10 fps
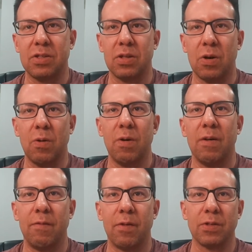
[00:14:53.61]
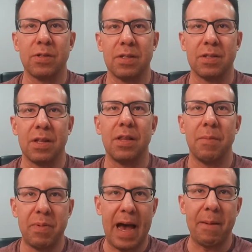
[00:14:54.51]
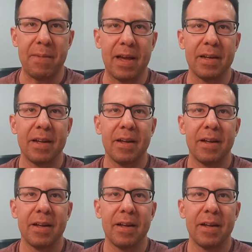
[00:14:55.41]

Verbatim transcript: show versus the Batman.